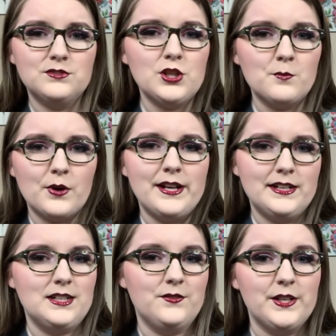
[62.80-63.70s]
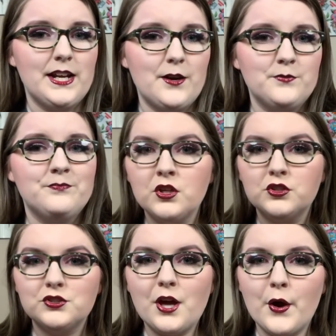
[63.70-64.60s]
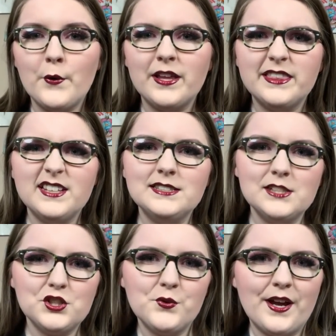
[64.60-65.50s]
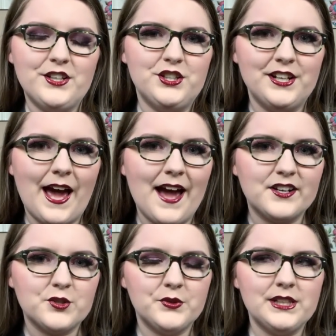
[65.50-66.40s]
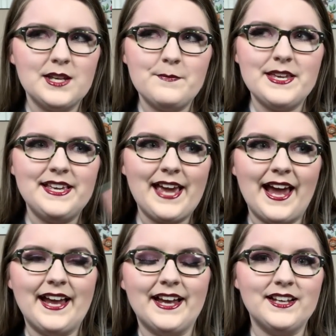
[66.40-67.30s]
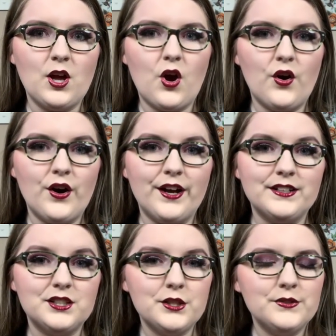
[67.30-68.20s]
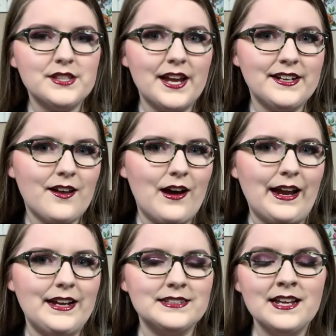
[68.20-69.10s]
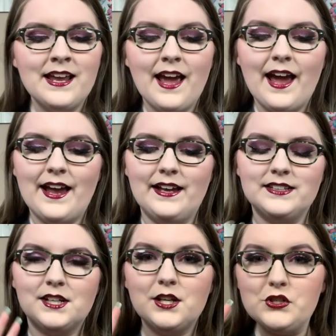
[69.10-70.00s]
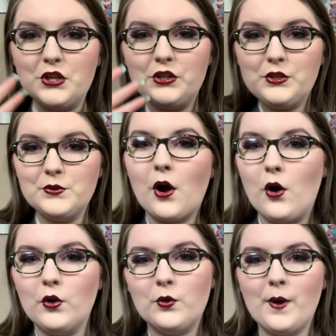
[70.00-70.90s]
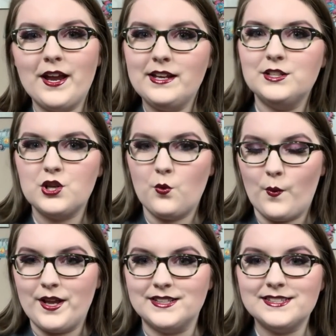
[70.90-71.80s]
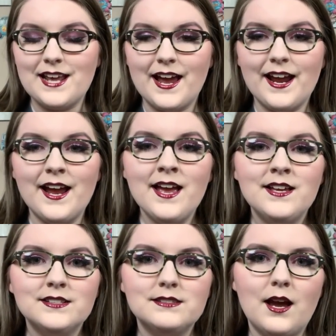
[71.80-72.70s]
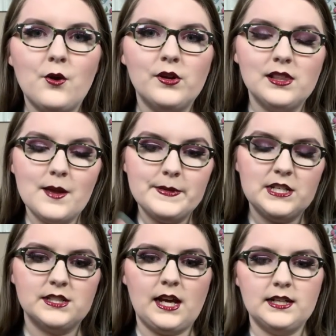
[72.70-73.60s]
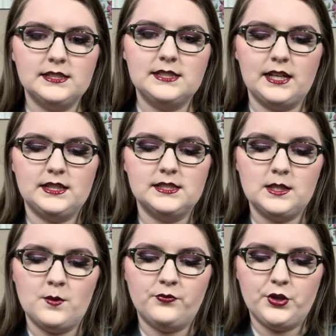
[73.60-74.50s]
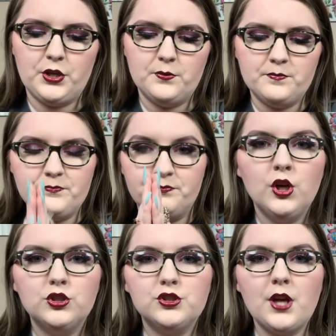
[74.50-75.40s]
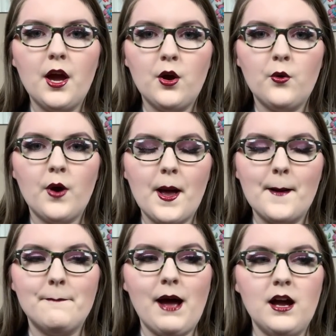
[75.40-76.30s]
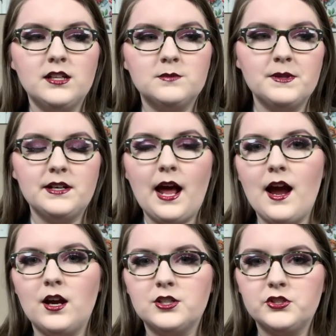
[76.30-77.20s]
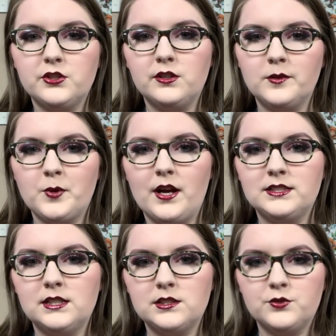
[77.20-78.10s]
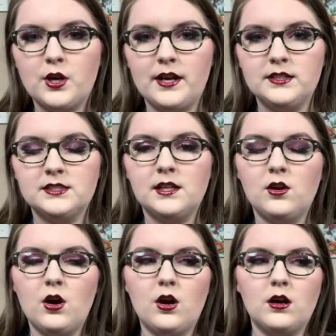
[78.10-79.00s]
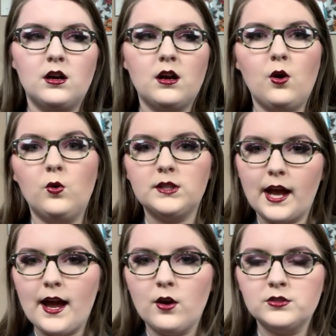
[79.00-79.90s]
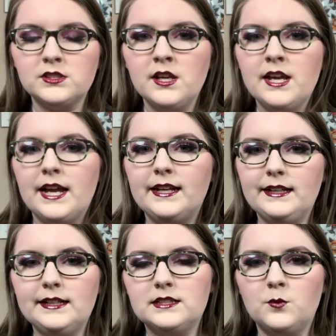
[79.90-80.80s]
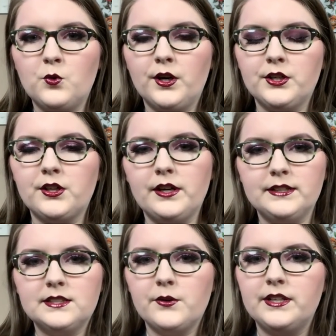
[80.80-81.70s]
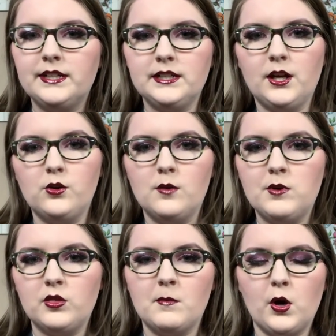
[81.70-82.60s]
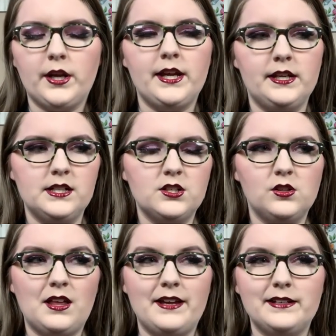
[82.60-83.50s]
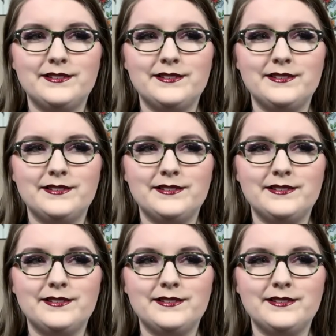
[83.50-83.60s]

jump right into the video. So this situation actually began on Tuesday night and continued all the way into Wednesday. So let me just kind of set this up for you. So my husband and I are still in the process of trying to sell our old house. It needed some work done, so it didn't go up on the market until like